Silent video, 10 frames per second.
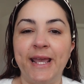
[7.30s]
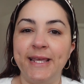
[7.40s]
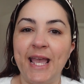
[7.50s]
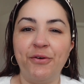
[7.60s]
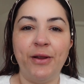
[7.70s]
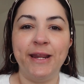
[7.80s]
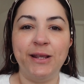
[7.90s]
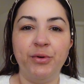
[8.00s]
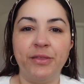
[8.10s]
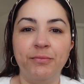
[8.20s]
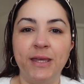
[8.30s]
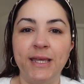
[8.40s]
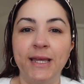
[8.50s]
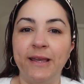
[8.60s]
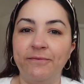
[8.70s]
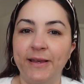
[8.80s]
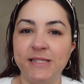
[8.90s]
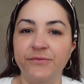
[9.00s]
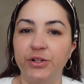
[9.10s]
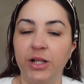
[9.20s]
get ready with me, a
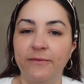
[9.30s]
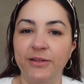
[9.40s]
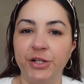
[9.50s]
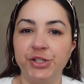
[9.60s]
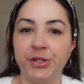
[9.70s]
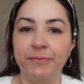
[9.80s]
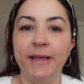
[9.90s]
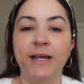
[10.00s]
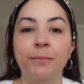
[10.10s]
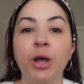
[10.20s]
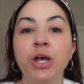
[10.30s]
face full of luxury makeup.